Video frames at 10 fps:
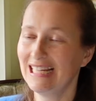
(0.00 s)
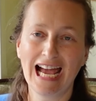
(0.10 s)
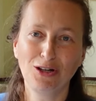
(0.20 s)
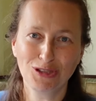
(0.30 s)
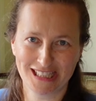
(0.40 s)

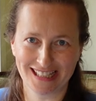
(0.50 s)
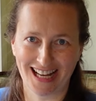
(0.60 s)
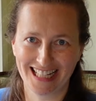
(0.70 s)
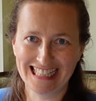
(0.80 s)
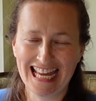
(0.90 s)

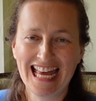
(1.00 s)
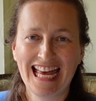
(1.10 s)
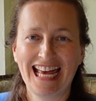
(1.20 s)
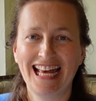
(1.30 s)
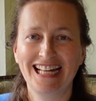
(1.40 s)
outside
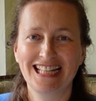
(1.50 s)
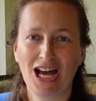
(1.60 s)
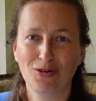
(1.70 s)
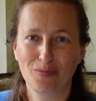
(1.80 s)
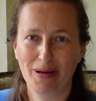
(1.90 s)
at
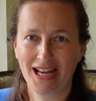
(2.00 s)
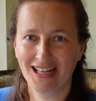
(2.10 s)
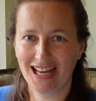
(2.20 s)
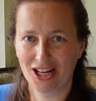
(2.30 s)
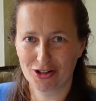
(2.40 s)
our
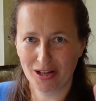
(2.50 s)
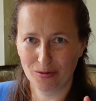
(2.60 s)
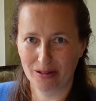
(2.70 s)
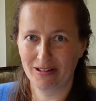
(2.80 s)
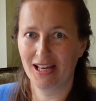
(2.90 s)
back area where we